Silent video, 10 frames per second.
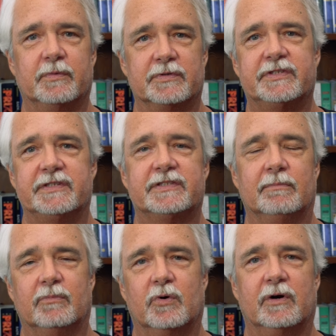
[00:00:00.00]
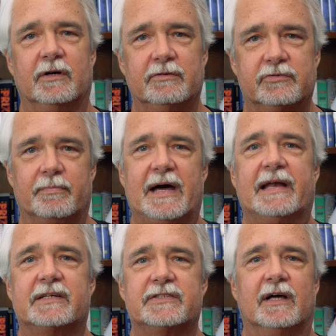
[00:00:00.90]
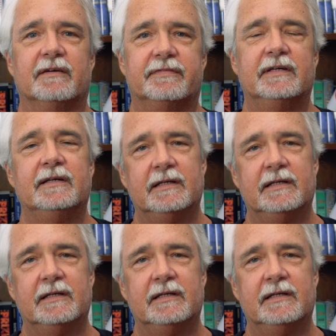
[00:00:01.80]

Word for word: we'll see some more dramatic stuff.